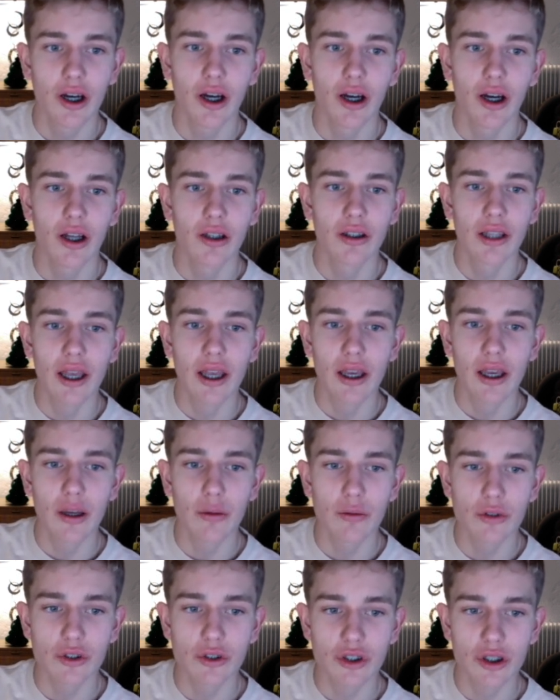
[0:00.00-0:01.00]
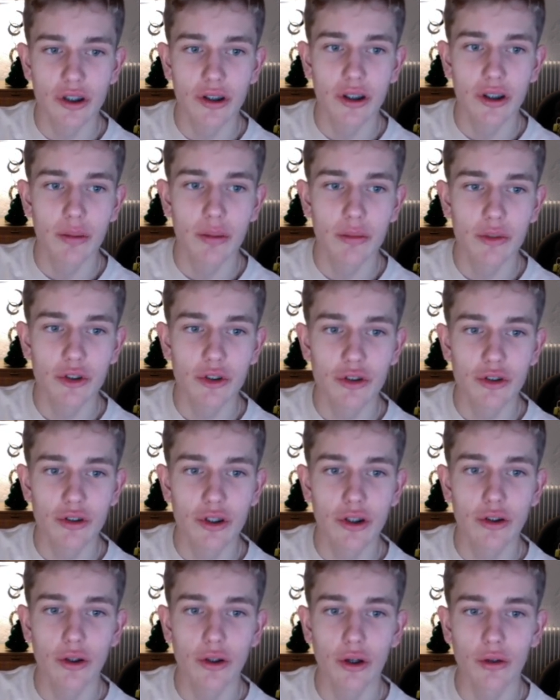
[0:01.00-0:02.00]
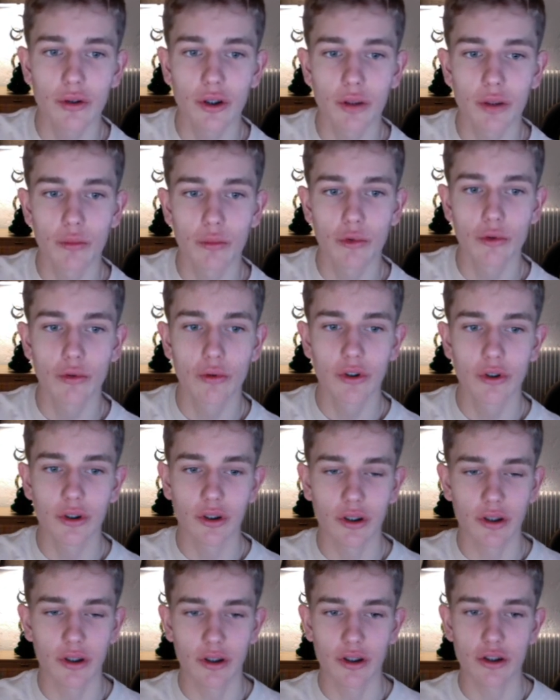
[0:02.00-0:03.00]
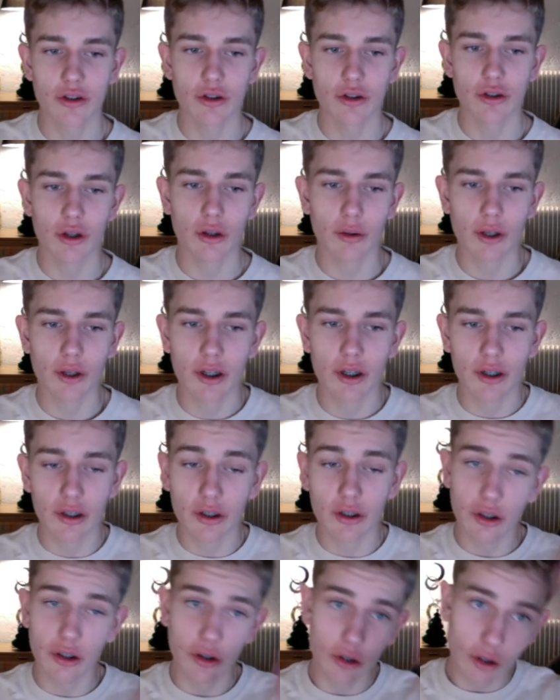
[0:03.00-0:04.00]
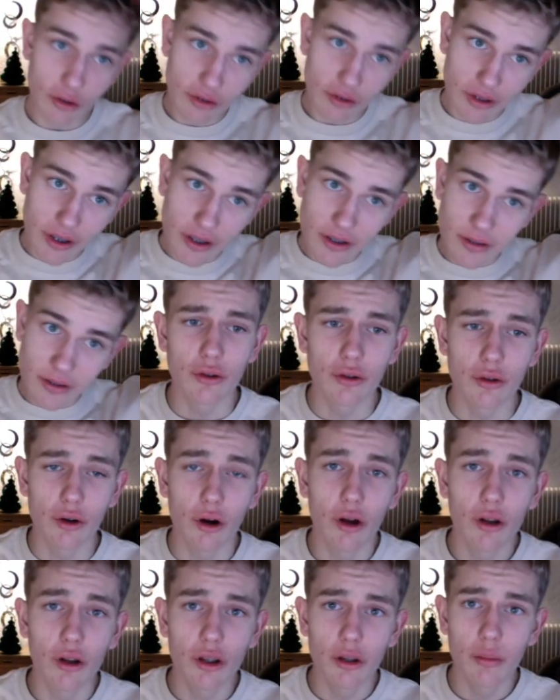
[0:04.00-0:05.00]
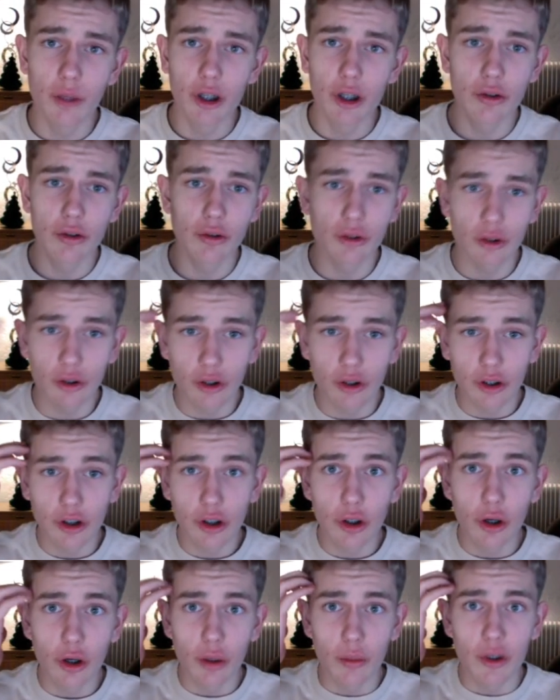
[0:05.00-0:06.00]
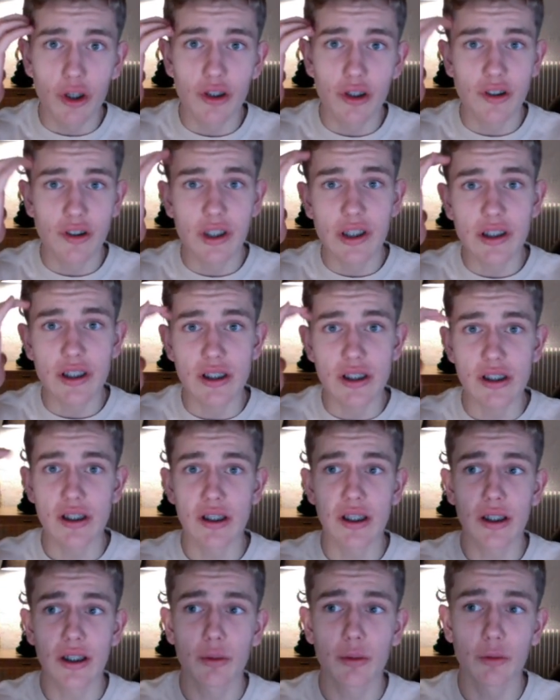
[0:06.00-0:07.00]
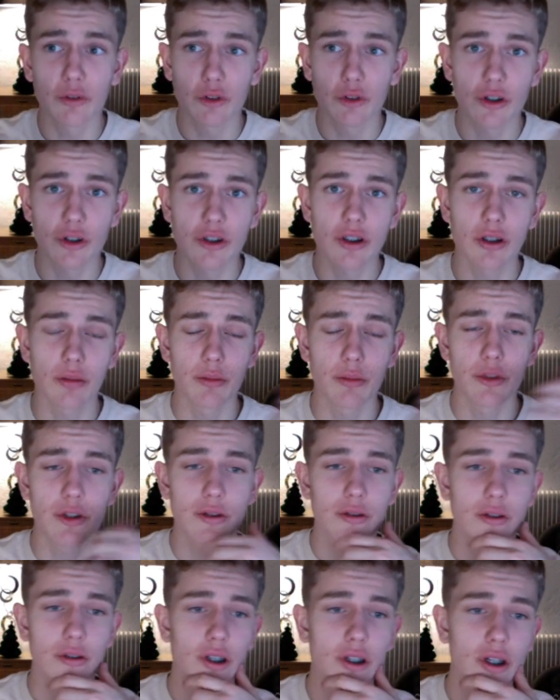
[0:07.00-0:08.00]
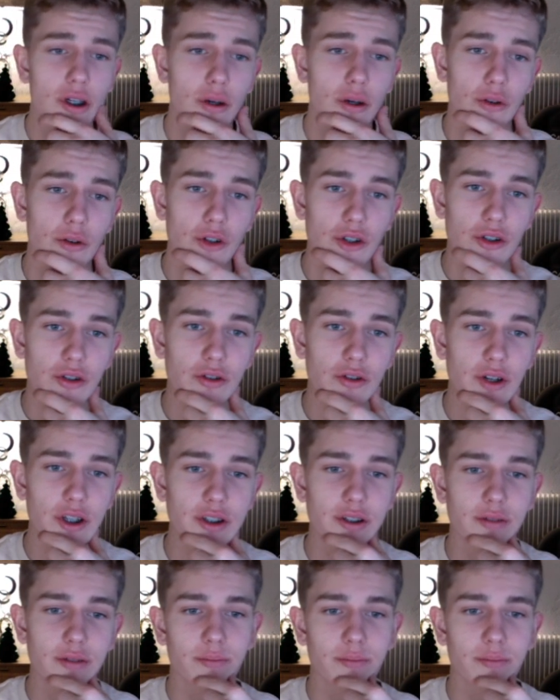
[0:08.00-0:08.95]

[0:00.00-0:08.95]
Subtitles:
language and imagery, tone and mood. It's all here, and he knows this. Only MyTutor.io, because this is linked with your syllabus, which is crazy.